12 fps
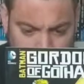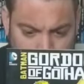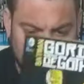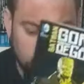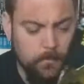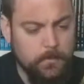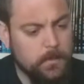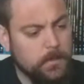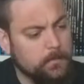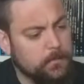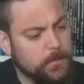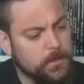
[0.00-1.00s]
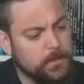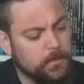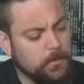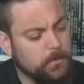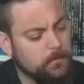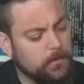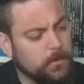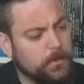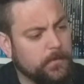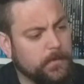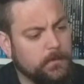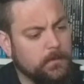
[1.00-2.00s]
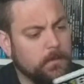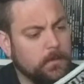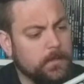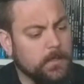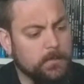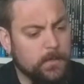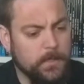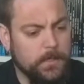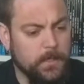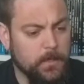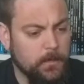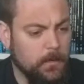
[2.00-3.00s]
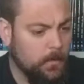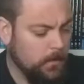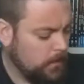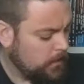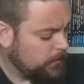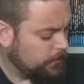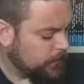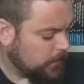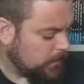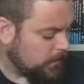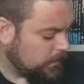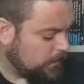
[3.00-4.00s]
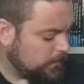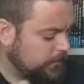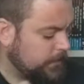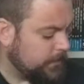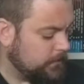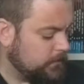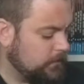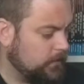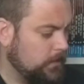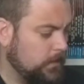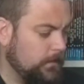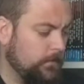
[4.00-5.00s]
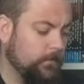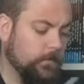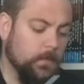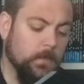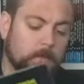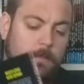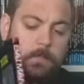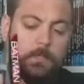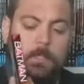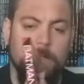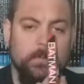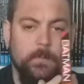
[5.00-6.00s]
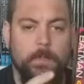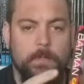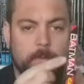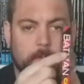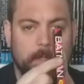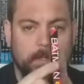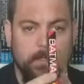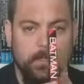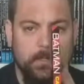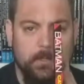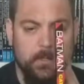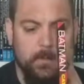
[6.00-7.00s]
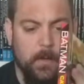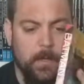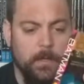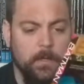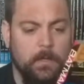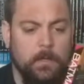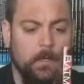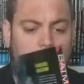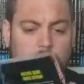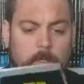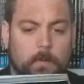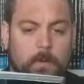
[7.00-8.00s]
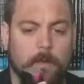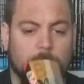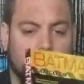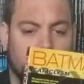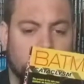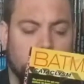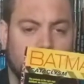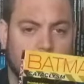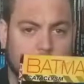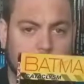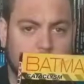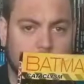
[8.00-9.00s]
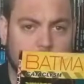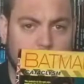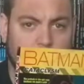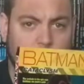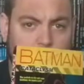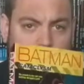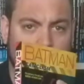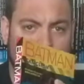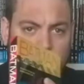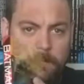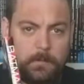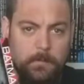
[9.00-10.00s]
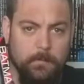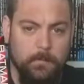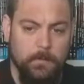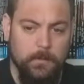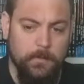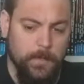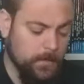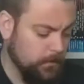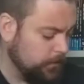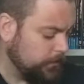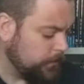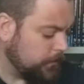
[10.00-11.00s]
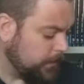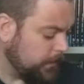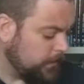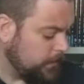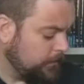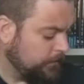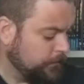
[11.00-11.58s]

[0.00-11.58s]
I'm pretty sure most of it takes place here. Then the series begins with this spine. So we have Cataclysm, that's the big earthquake.